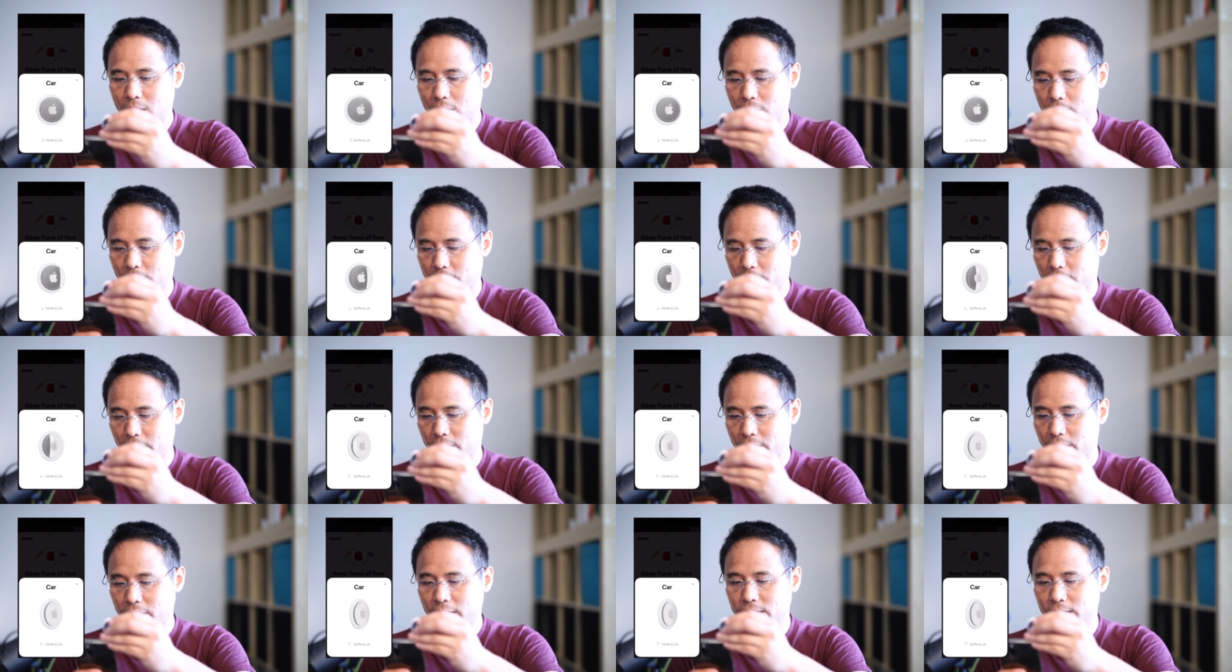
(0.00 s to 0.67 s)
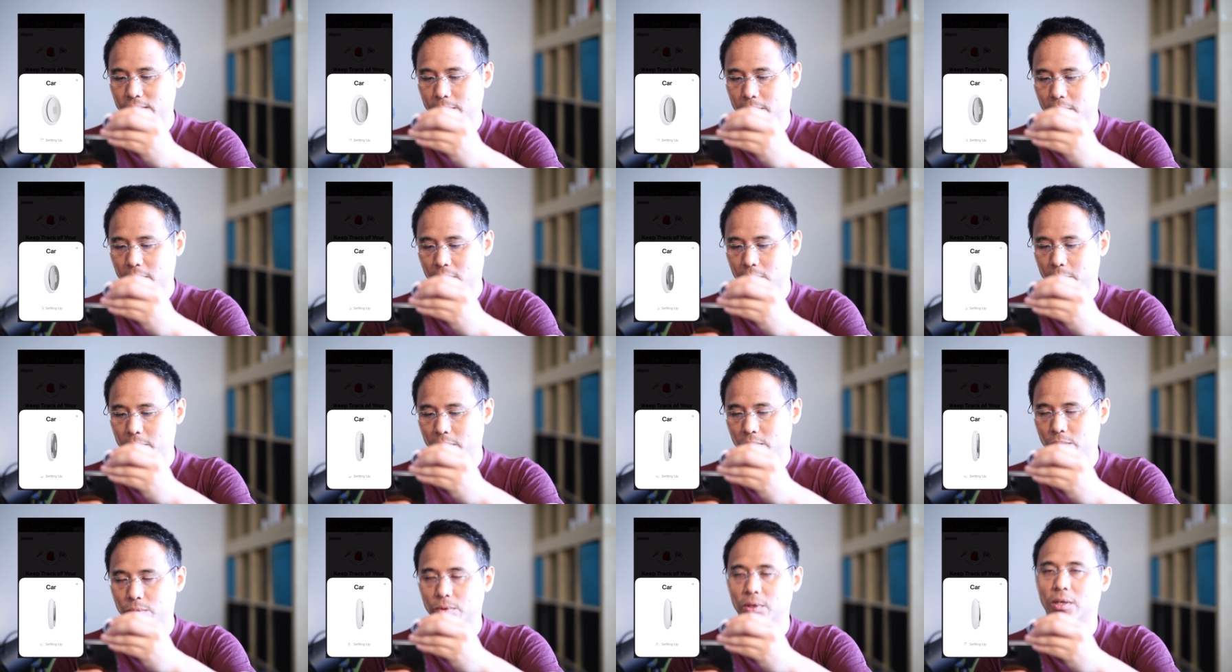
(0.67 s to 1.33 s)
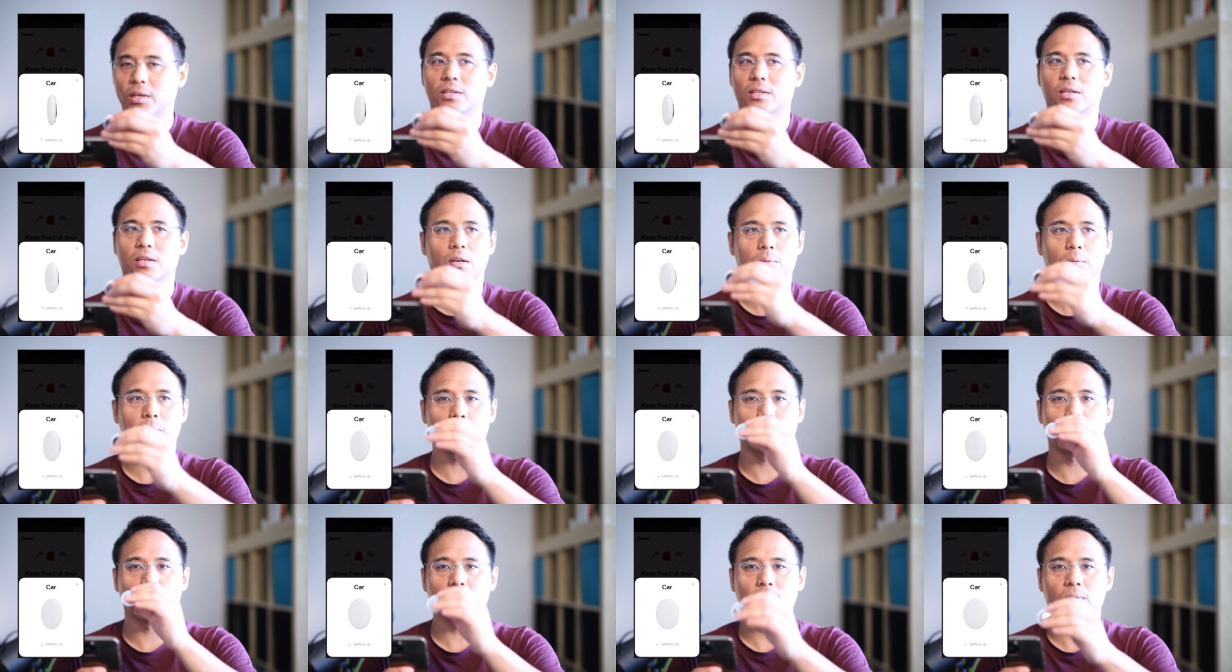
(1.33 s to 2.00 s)
Okay. And the next thing I'm going to be doing is I'm going to
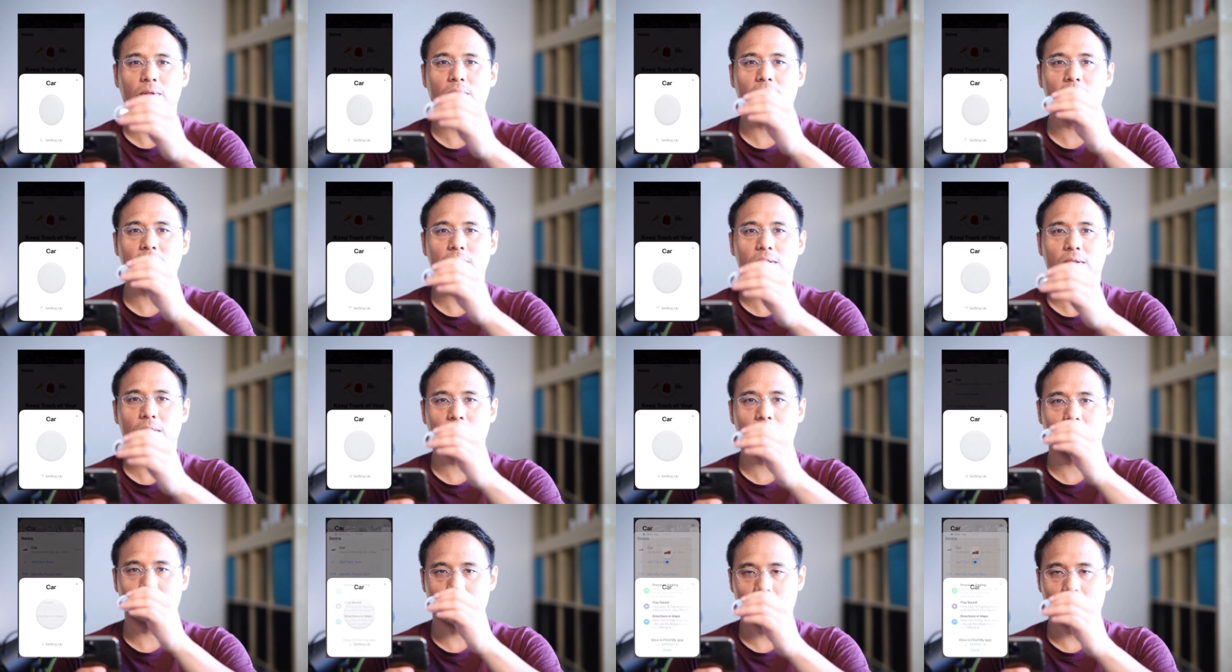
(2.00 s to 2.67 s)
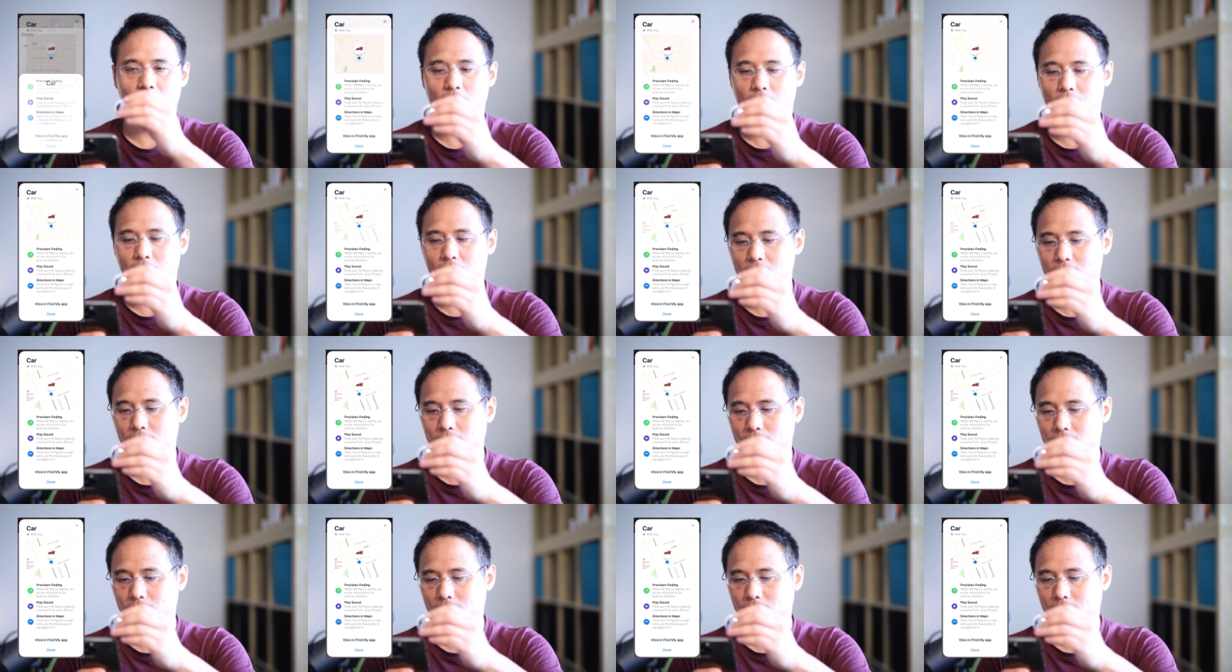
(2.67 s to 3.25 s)
be putting this in my car.